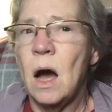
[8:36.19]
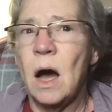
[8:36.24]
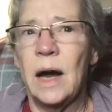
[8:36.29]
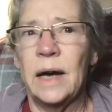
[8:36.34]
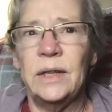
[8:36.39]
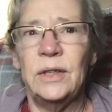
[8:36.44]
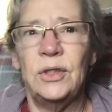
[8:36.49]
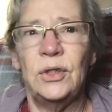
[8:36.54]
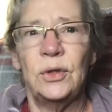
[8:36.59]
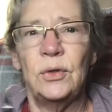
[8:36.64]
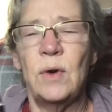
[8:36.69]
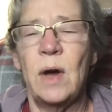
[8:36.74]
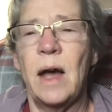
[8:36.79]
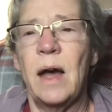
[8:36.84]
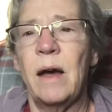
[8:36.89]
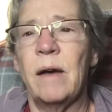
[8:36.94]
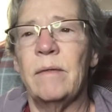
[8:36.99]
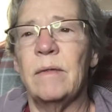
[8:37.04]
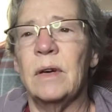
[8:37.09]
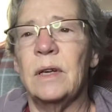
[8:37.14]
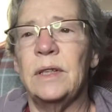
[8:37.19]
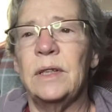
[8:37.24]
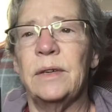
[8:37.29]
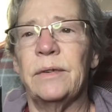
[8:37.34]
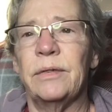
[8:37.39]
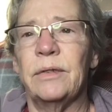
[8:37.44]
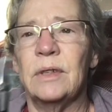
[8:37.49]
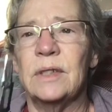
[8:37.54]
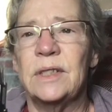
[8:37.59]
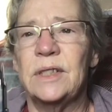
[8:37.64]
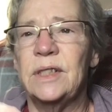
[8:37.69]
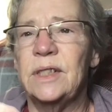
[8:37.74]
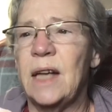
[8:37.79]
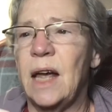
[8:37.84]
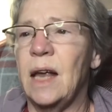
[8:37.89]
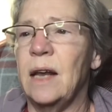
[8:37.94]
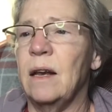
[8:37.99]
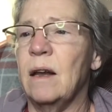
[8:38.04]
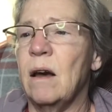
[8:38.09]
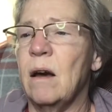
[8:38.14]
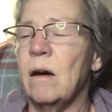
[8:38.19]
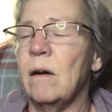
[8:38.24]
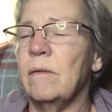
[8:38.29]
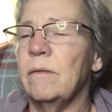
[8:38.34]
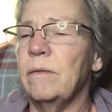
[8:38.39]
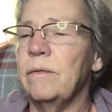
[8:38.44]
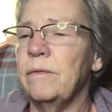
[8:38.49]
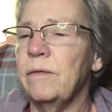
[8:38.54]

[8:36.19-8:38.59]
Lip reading: I do have a different set of